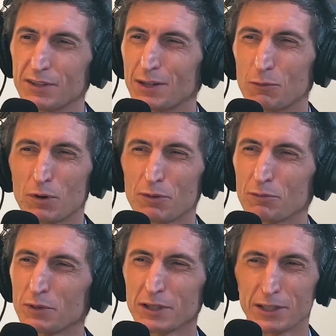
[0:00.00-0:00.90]
and they weren't
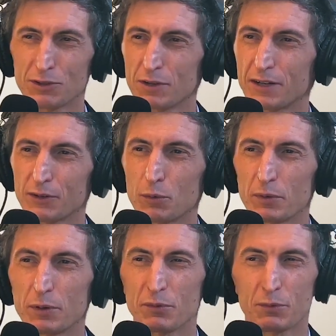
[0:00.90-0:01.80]
really trying to
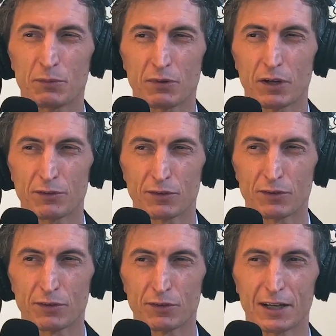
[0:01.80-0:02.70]
open themselves
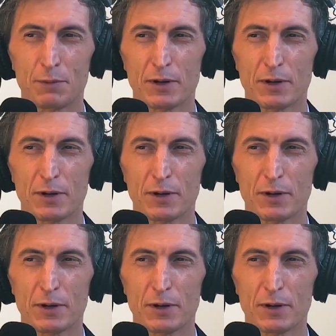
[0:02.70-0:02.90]
to like